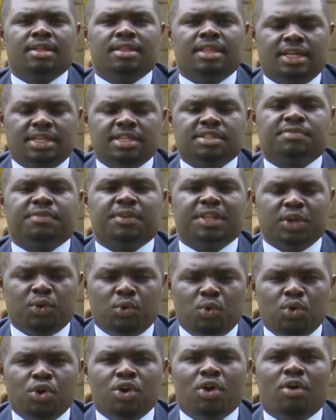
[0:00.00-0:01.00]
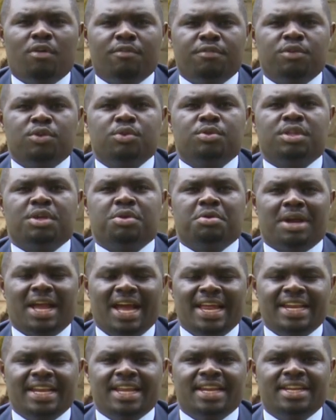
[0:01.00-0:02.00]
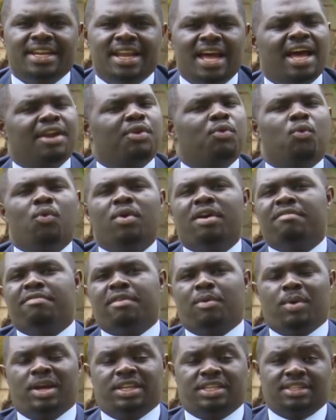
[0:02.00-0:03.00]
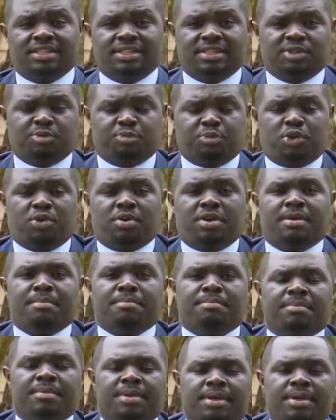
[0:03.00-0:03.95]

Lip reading: that is for the good of you, the Ugandan, and whoever watches this program.